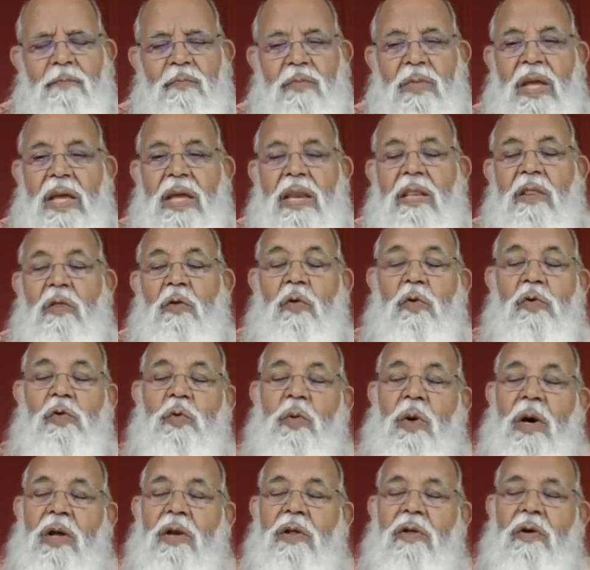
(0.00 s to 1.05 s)
Then those
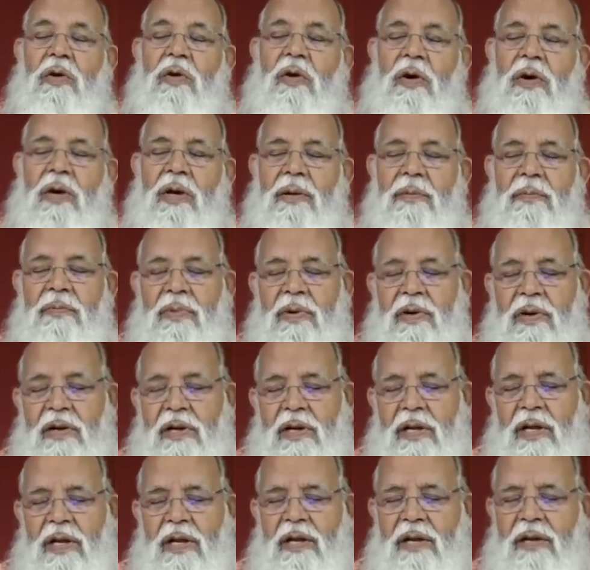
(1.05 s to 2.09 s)
who are your
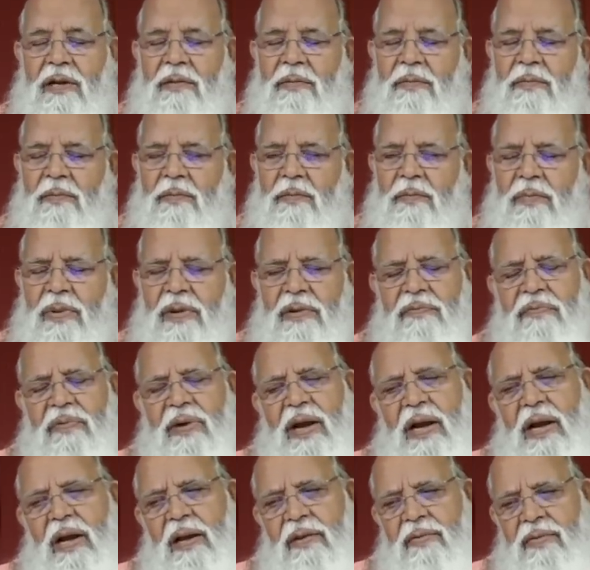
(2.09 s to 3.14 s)
contemporary, be
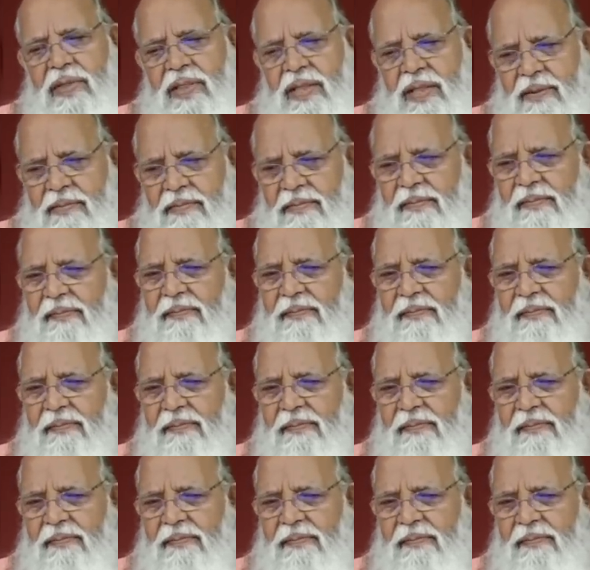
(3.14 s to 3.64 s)
friendly with them.